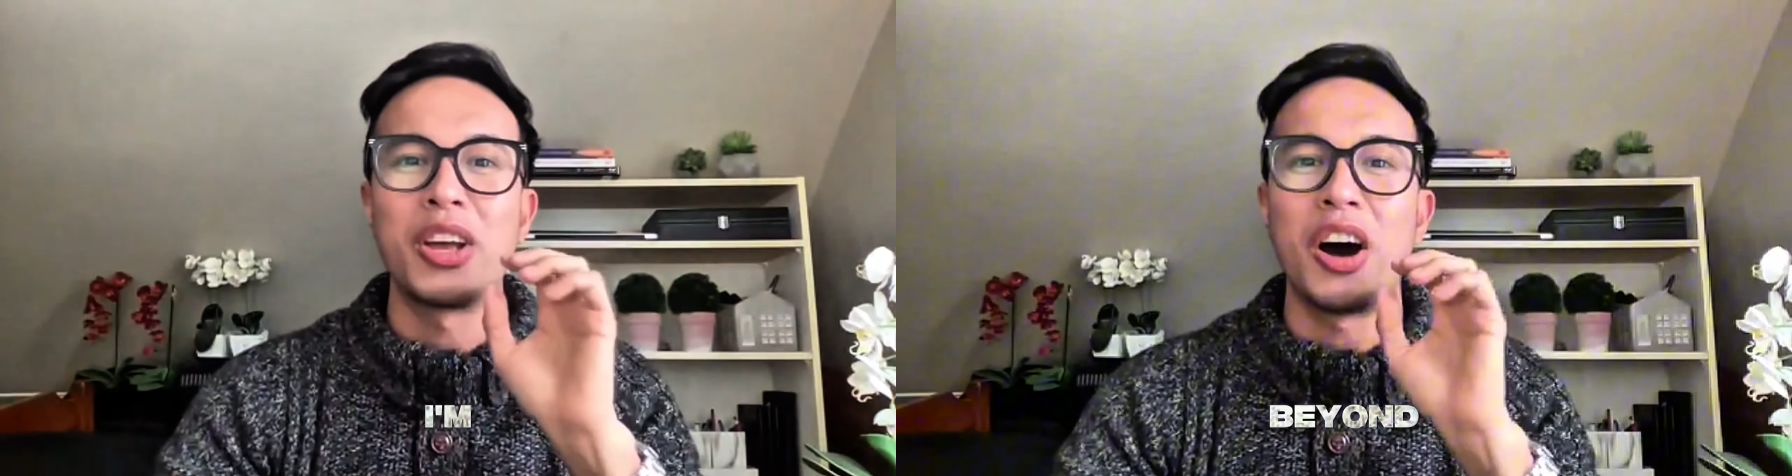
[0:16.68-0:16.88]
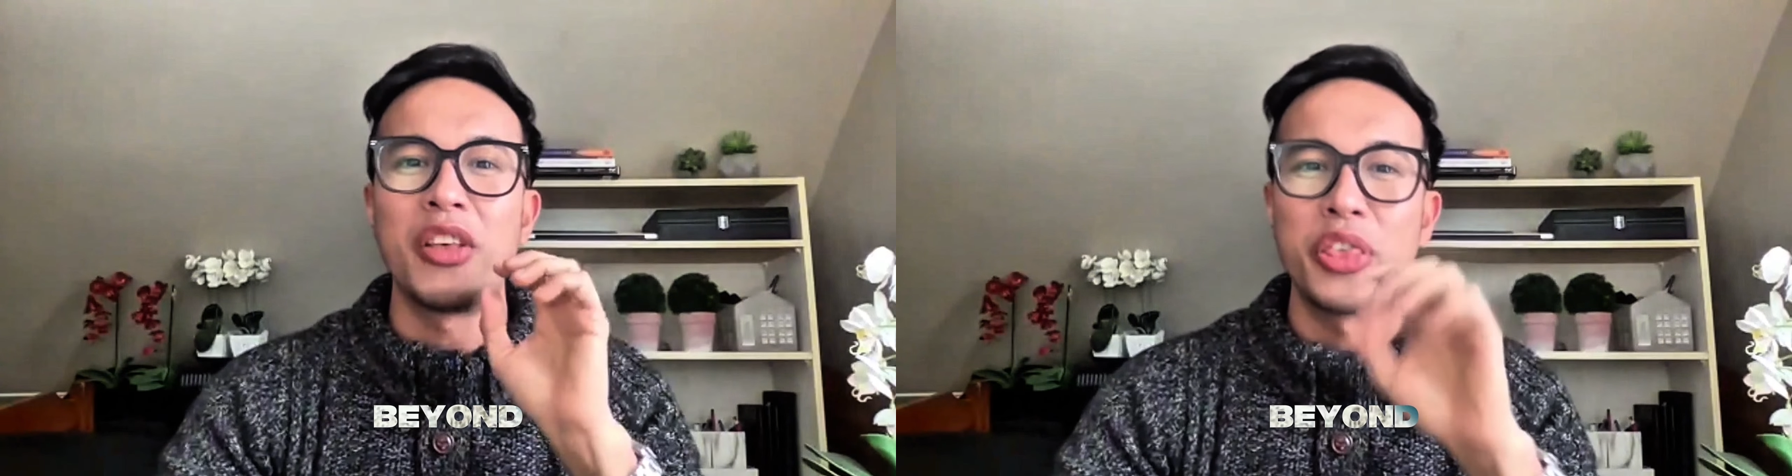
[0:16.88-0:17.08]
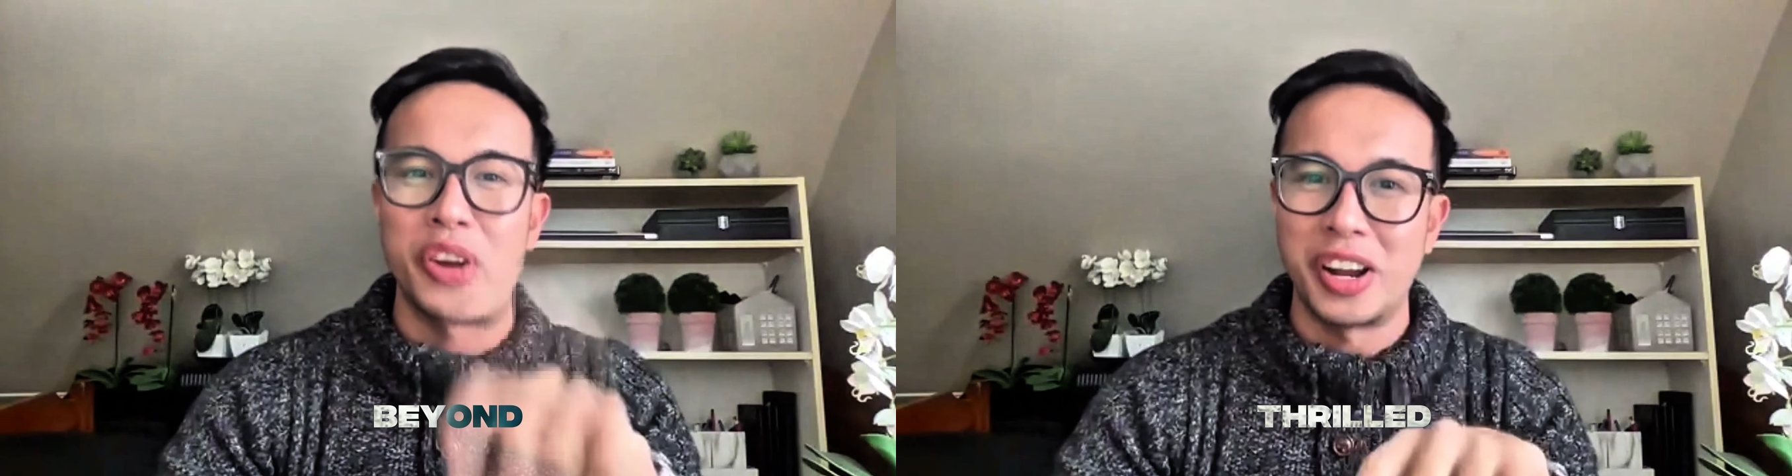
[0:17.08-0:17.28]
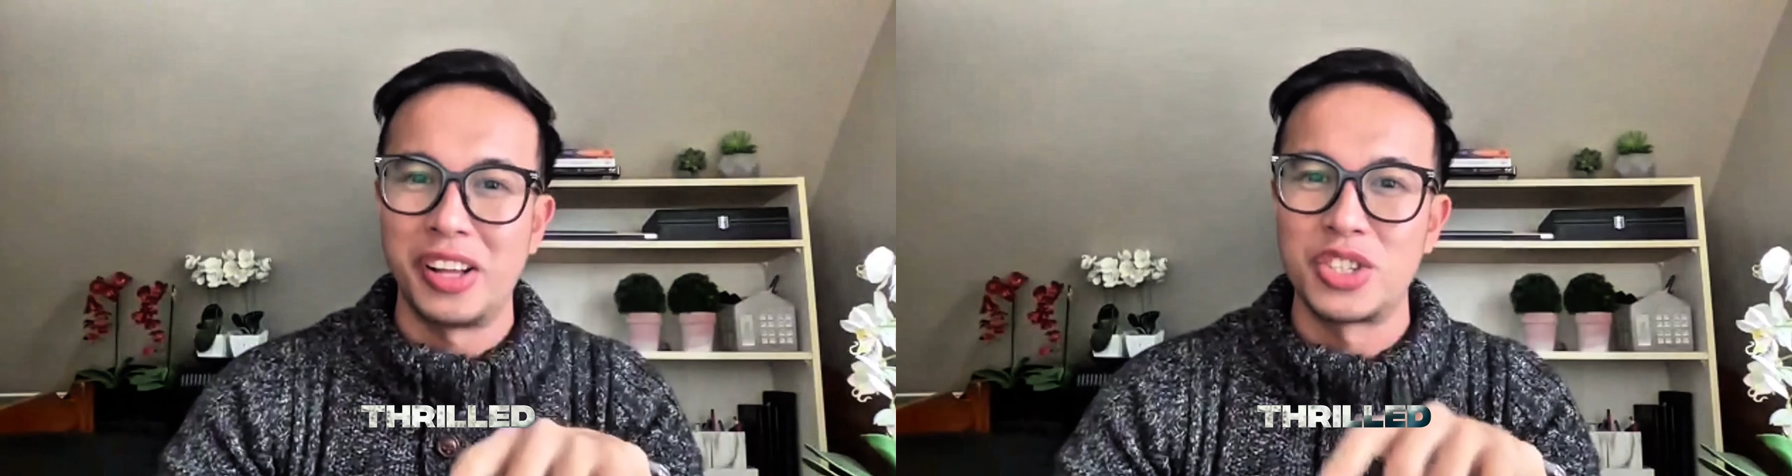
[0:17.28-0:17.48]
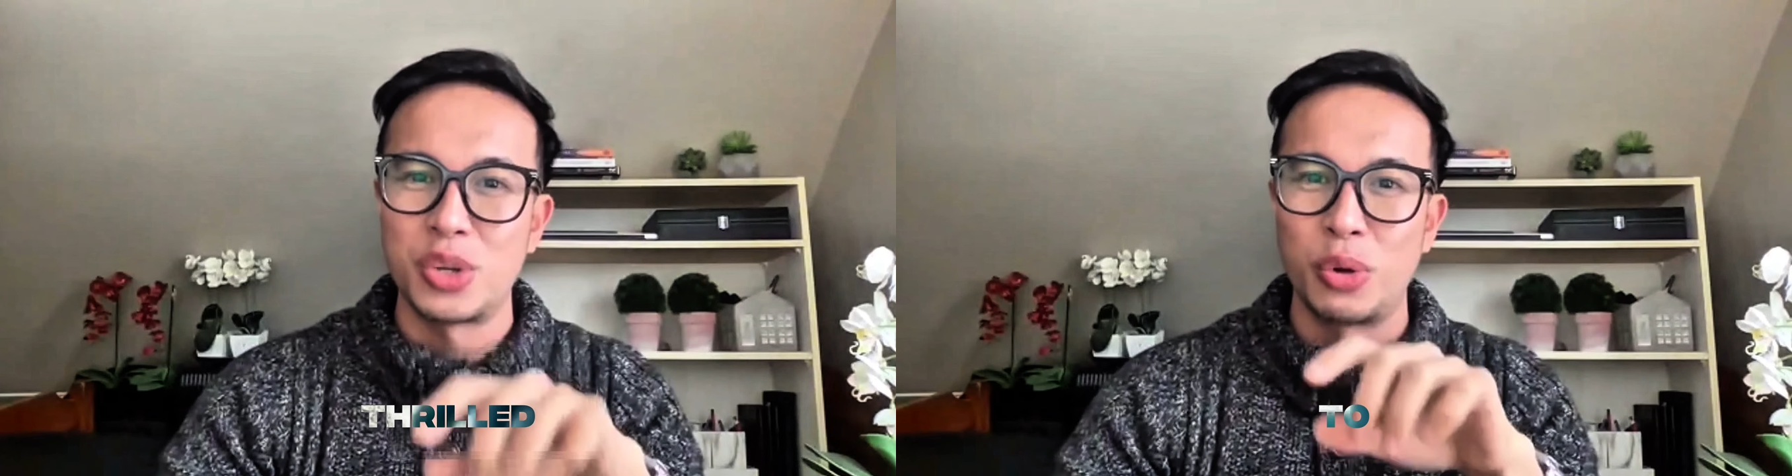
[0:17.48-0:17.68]
beyond
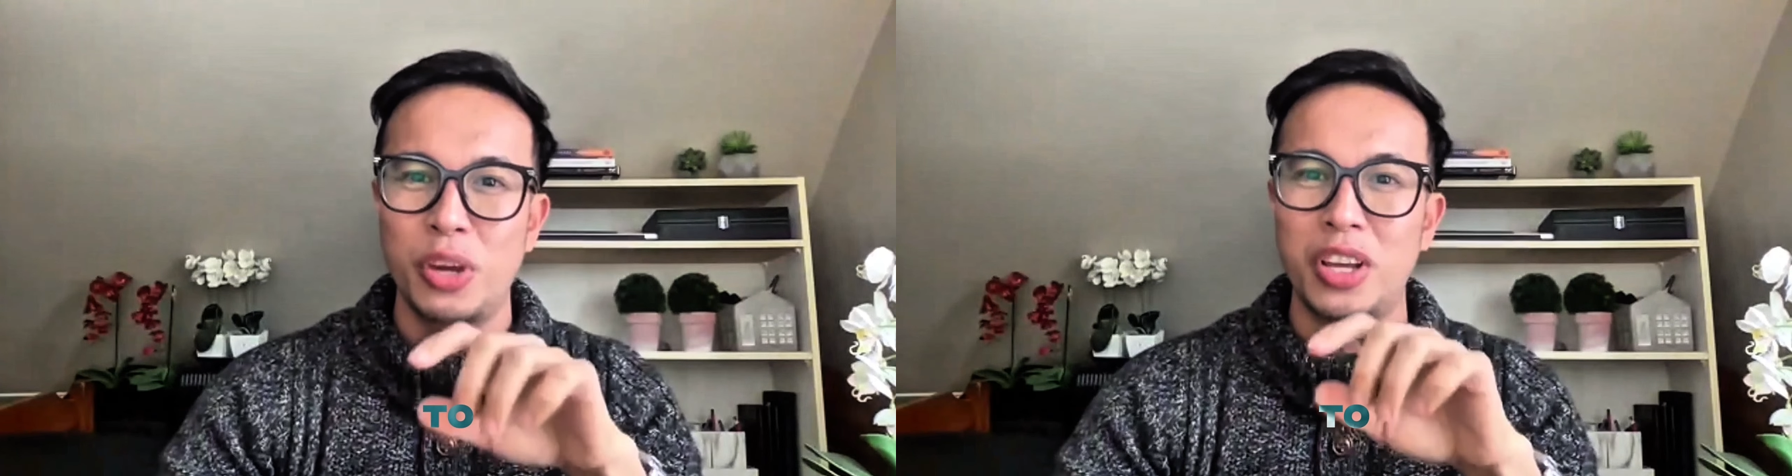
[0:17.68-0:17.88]
thrilled to